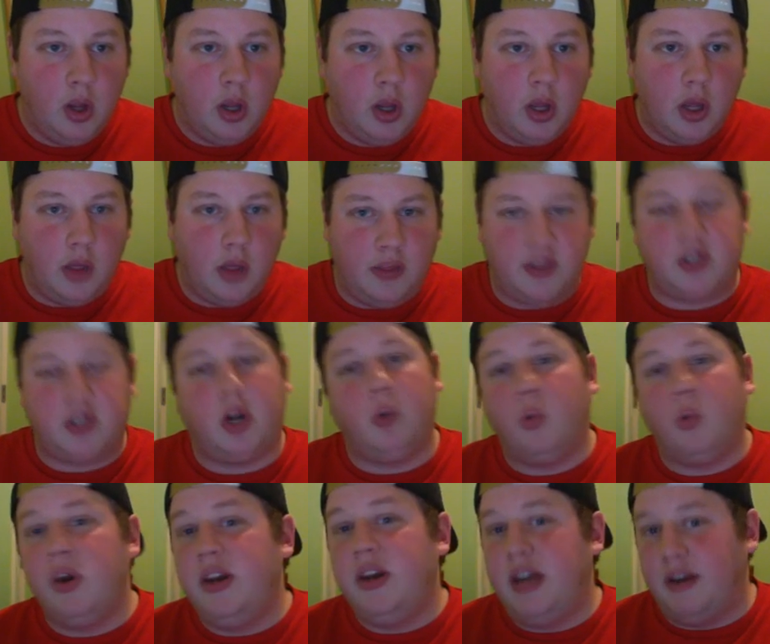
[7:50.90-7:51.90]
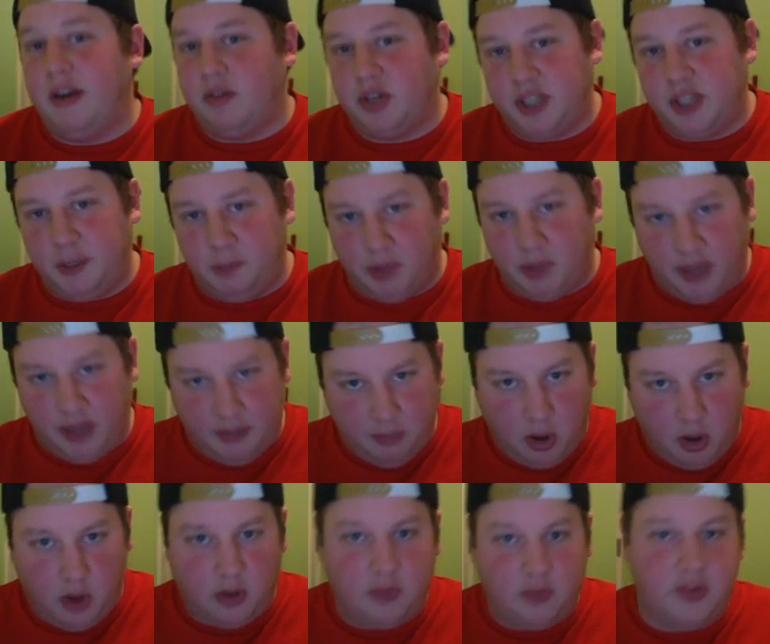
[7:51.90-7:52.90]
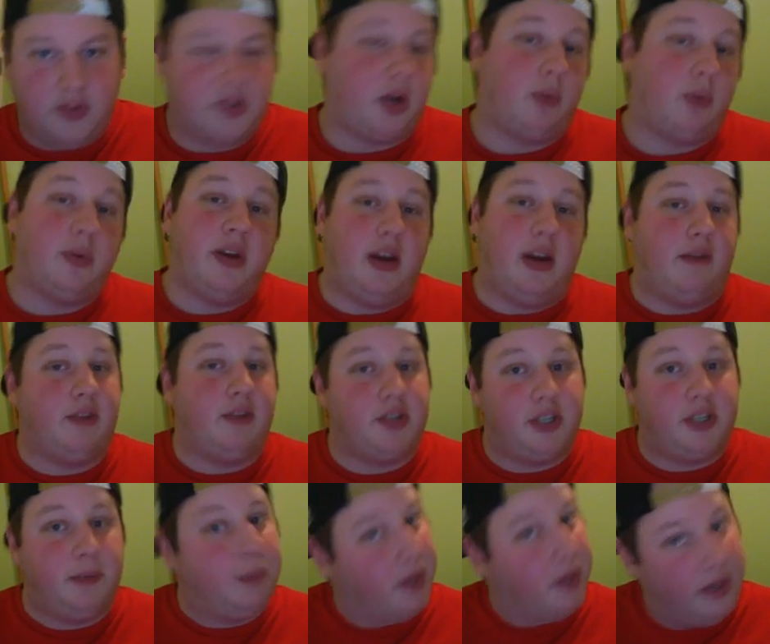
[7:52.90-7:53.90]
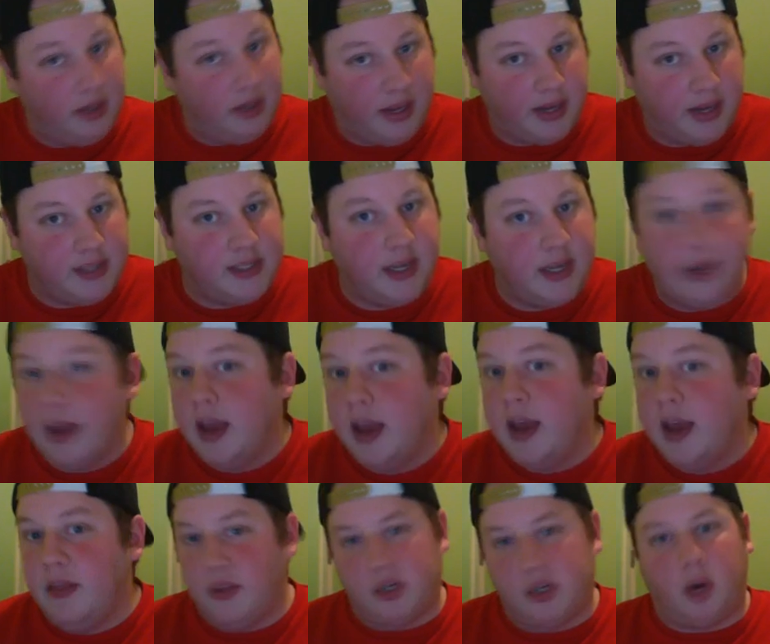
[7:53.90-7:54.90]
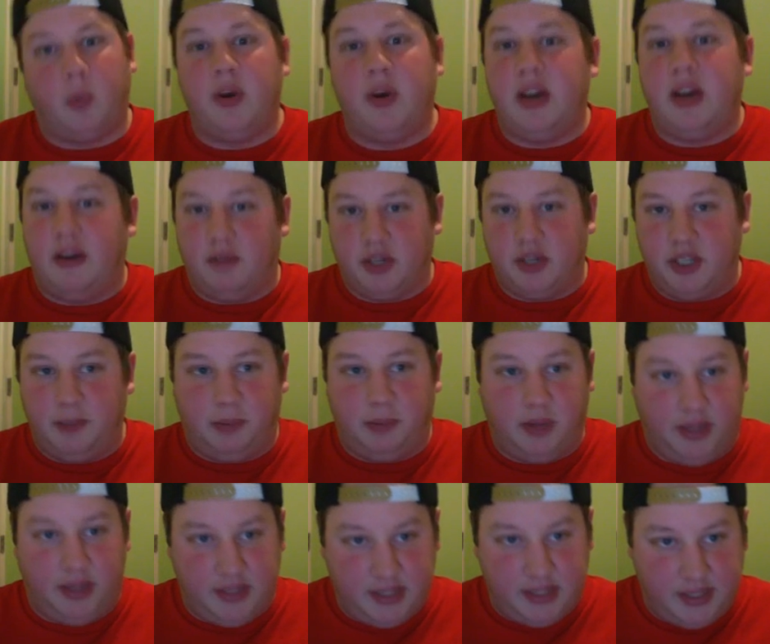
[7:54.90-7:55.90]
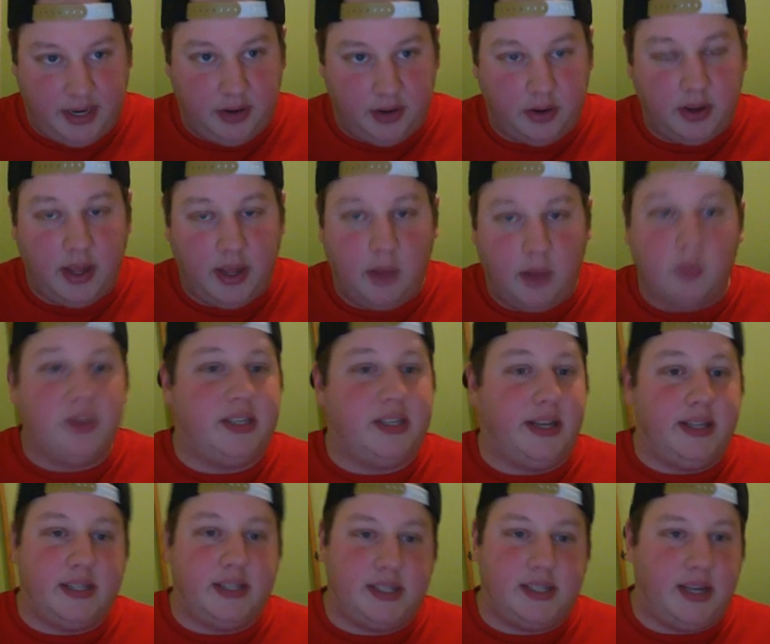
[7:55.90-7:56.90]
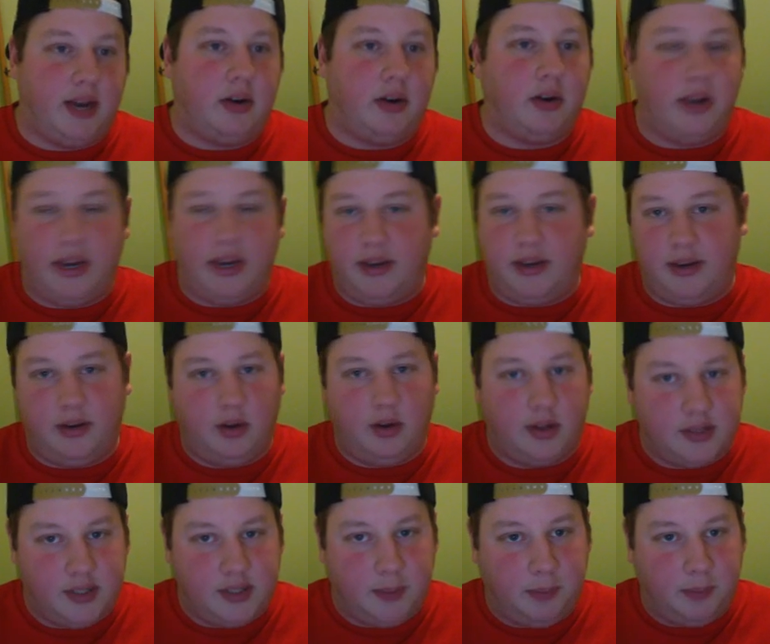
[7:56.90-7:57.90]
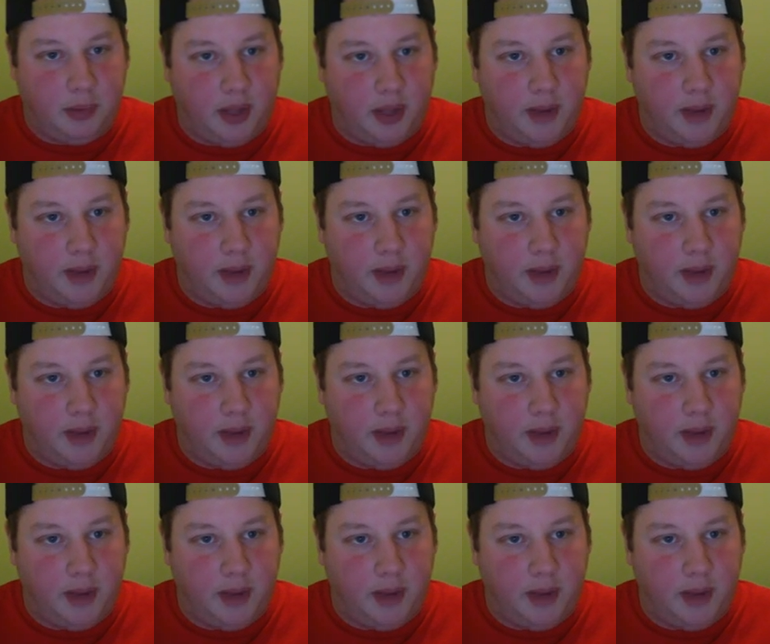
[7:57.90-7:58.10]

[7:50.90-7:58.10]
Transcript: This card would never see play in Modern. This card would never see play in Legacy. This card would never see play in Standard. It was in Standard. It did not see play.